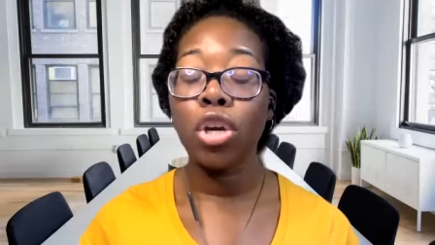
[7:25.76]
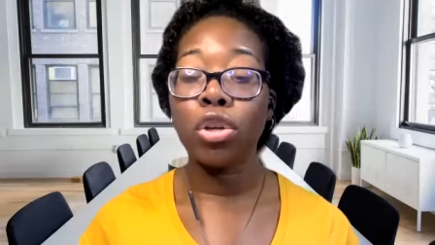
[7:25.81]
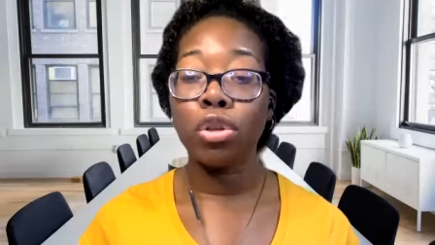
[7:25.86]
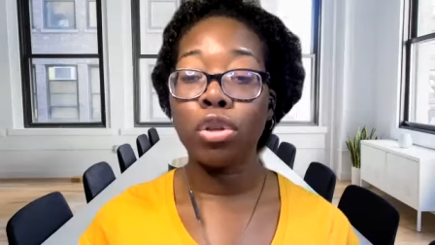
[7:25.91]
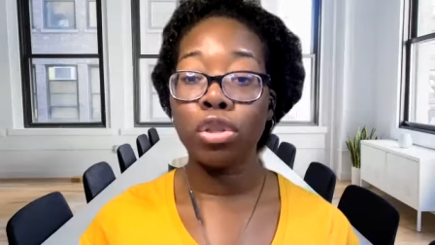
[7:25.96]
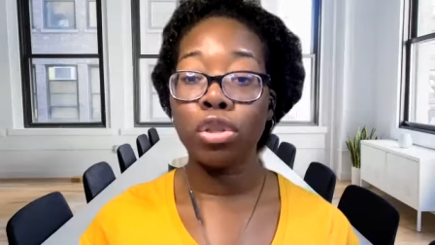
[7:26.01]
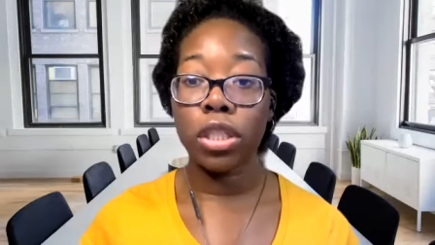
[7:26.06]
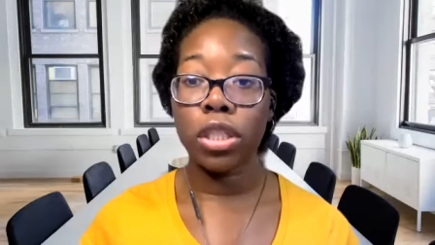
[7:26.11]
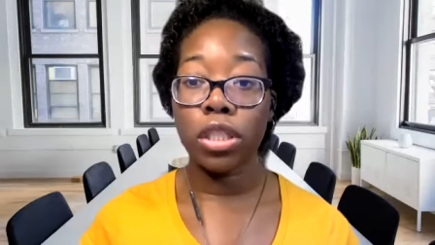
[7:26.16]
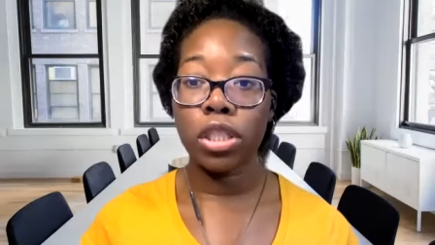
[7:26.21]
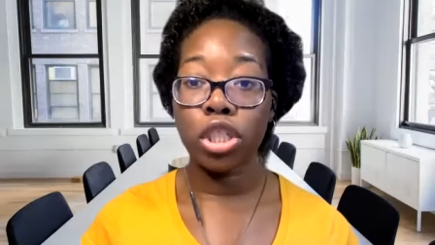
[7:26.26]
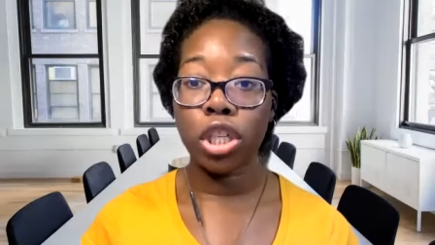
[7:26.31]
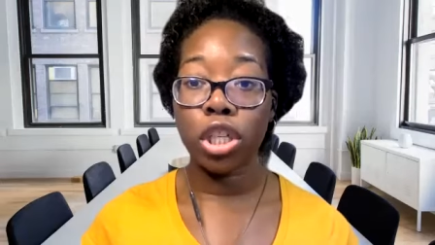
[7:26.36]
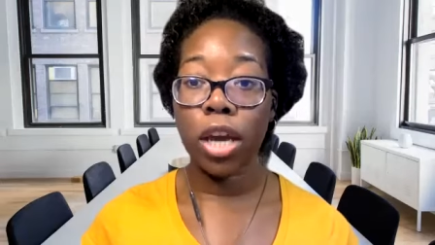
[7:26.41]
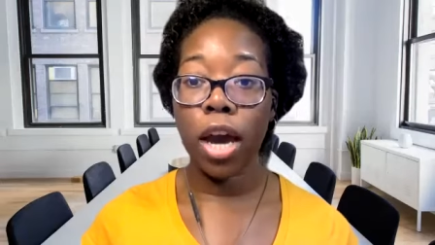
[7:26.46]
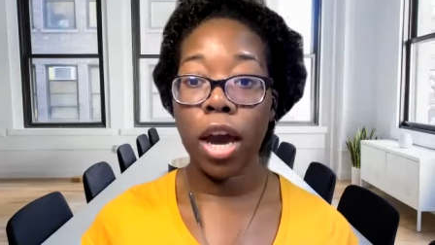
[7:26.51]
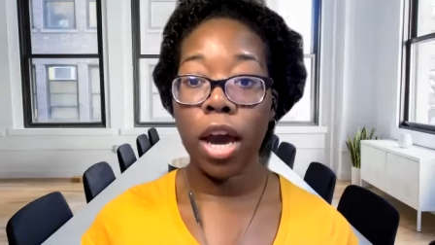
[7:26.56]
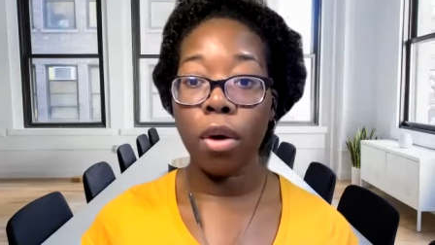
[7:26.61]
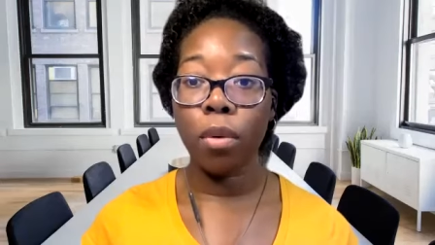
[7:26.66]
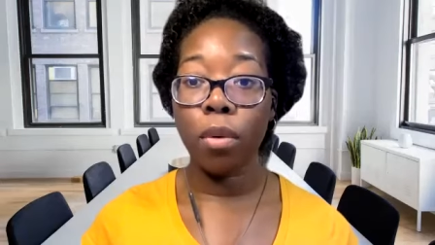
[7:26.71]
you're dishing
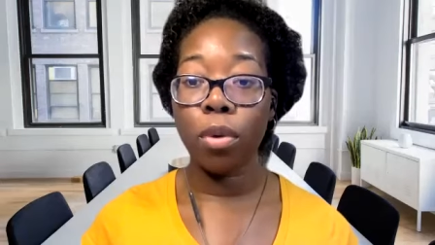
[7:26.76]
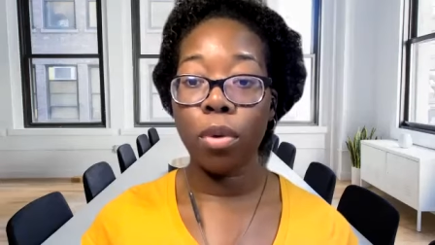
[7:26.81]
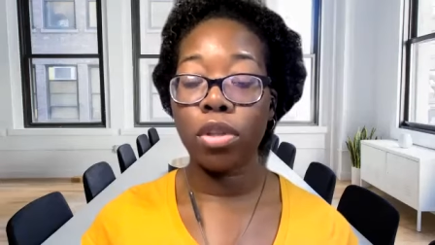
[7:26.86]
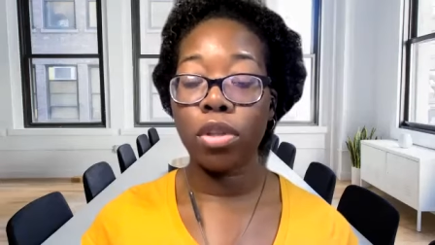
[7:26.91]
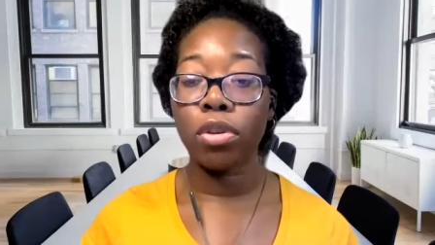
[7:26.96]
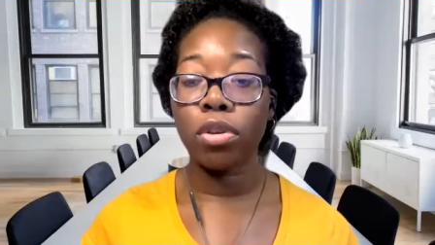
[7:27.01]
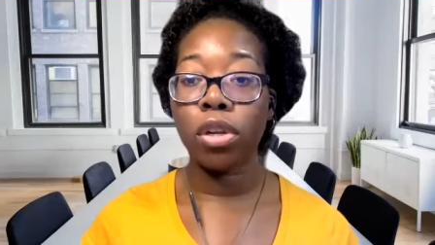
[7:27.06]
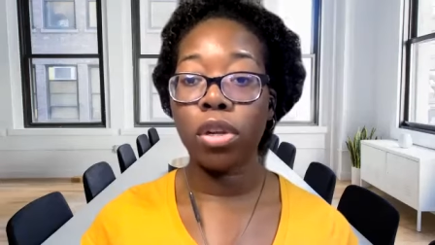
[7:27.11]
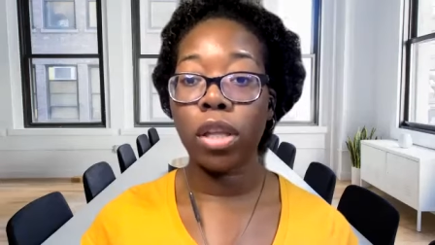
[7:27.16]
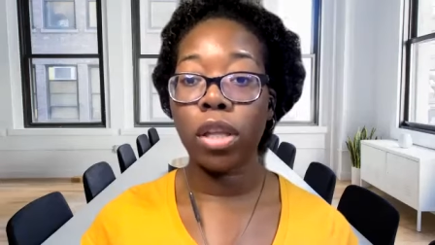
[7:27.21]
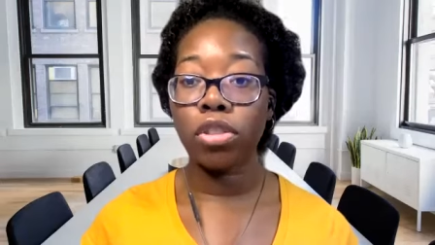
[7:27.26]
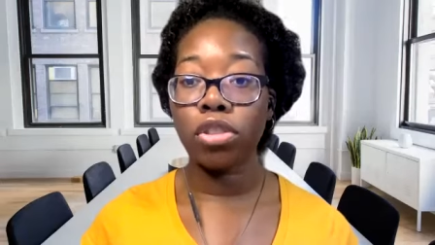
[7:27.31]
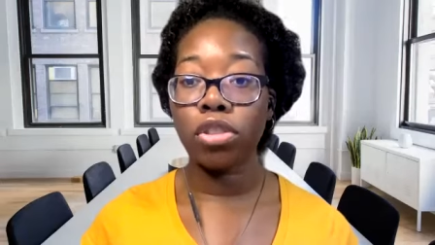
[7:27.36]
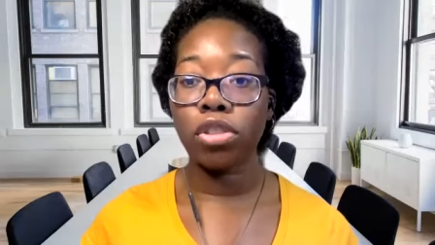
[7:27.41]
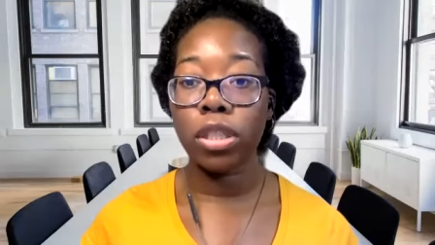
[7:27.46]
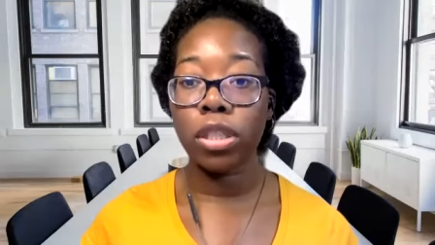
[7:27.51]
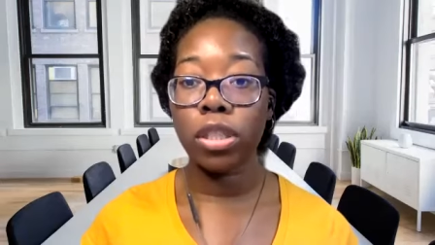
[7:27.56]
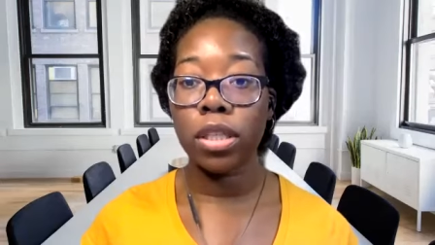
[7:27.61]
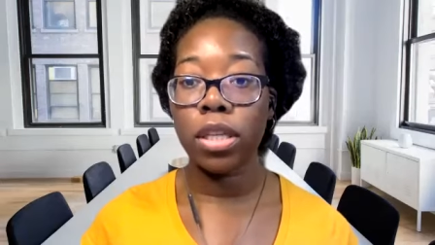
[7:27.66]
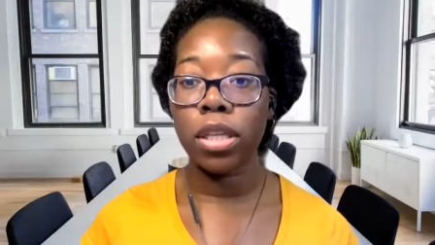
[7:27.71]
out with your
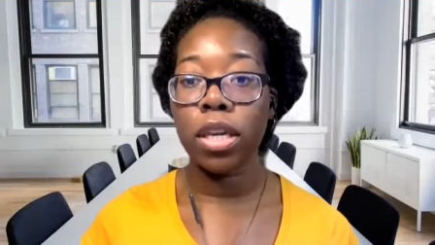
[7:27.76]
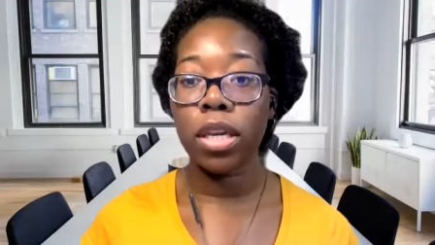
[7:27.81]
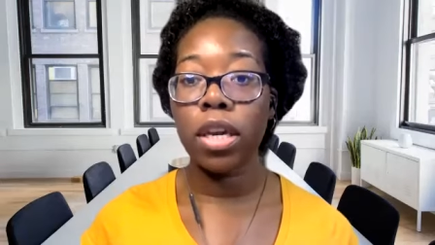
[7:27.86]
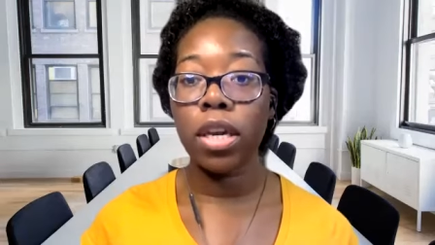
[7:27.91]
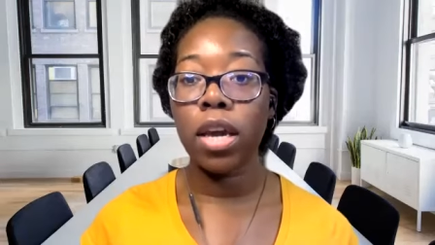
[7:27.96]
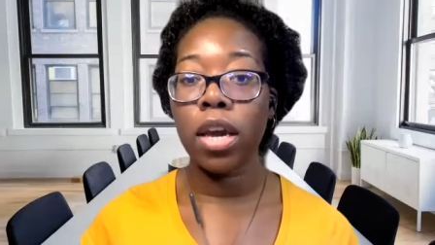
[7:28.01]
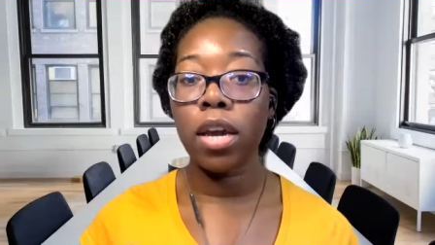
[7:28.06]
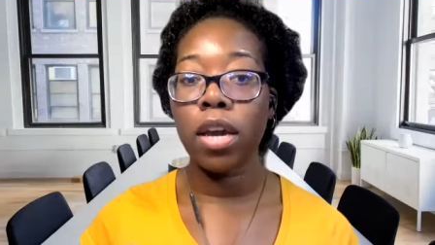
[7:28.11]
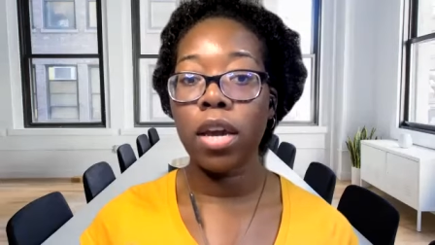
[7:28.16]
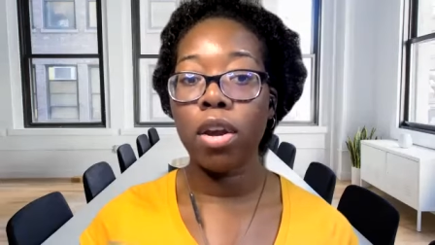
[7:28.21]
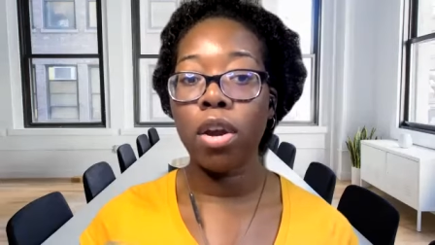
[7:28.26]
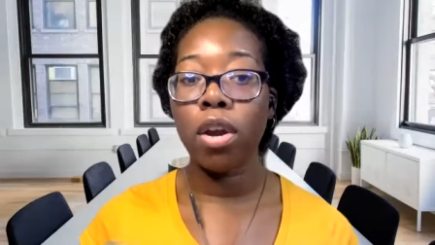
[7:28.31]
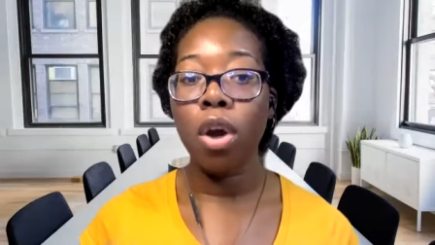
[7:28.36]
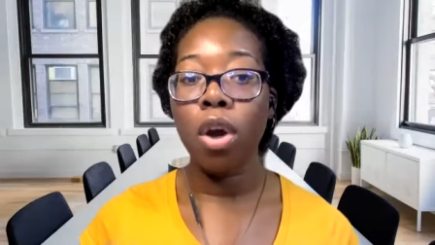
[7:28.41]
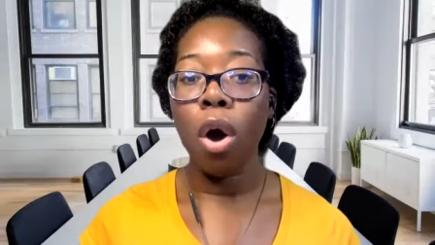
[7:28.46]
electricity and